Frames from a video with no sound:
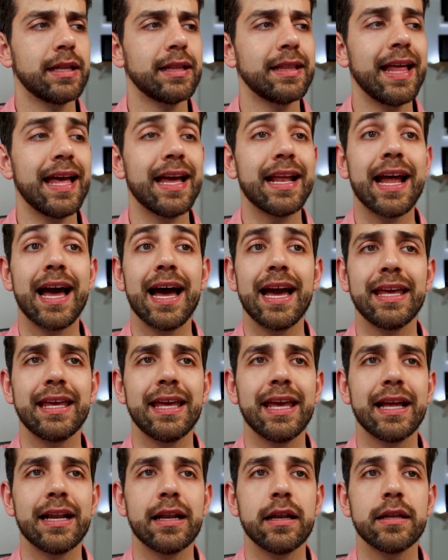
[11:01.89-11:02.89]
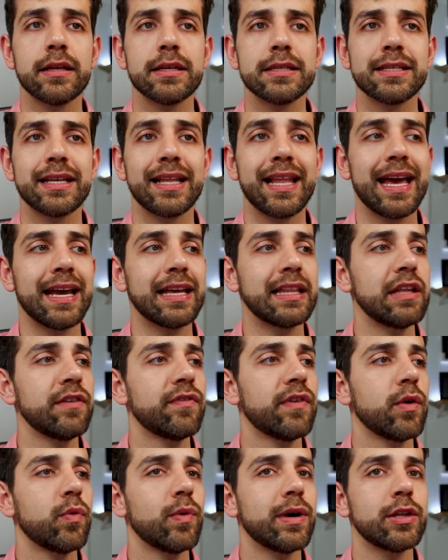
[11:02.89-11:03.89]
Then I can select
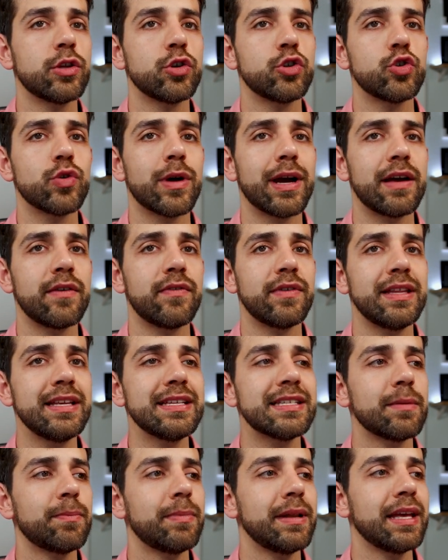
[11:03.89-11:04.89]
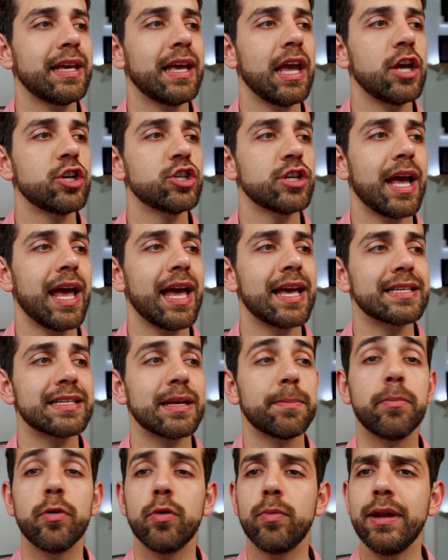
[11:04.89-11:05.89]
if I want to have this application as
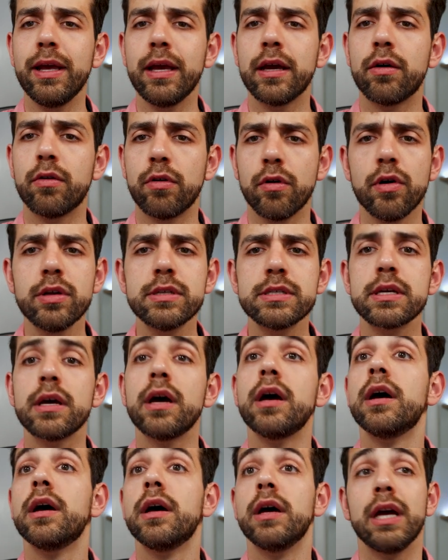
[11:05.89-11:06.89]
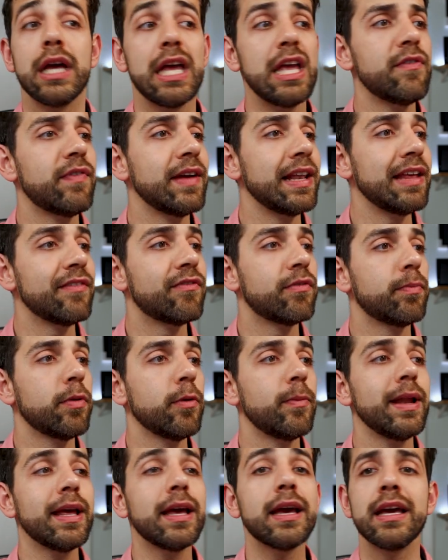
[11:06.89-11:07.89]
a public or not. If I leave
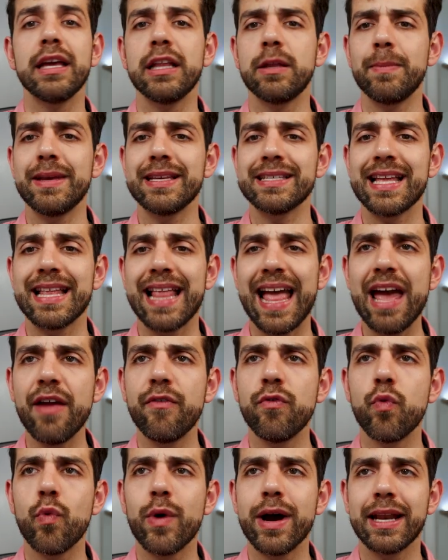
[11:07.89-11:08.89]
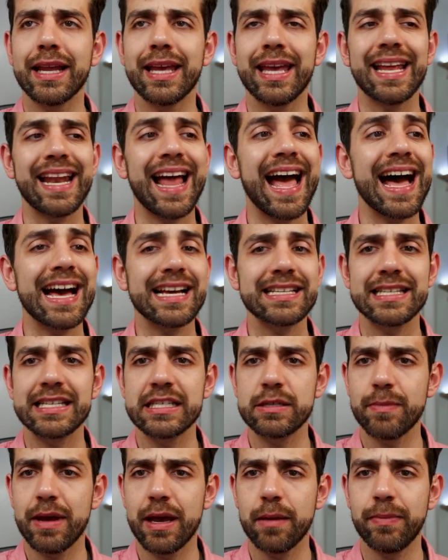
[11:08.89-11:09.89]
public, it means that everyone can
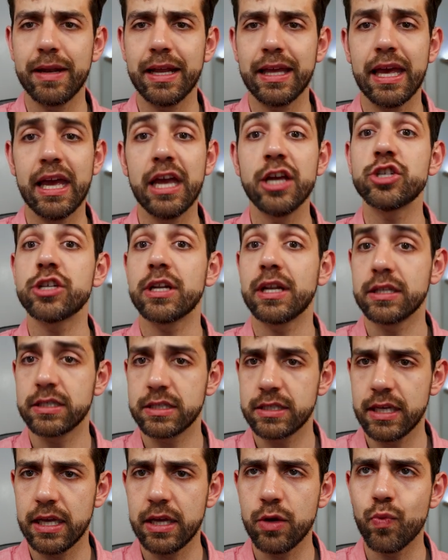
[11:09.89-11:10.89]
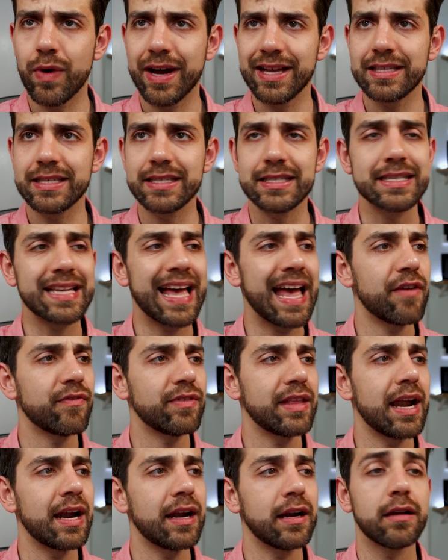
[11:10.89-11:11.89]
access my application and see what is
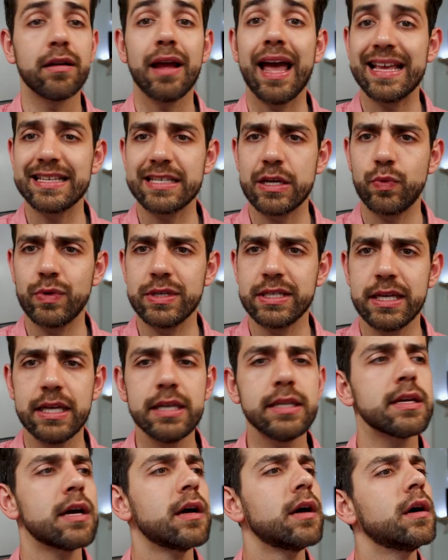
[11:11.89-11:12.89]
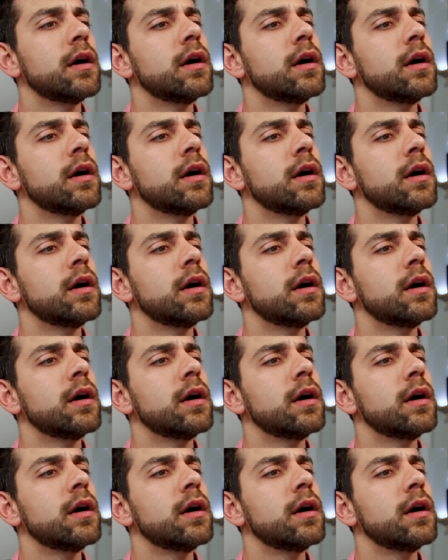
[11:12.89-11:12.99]
have there as a receipt.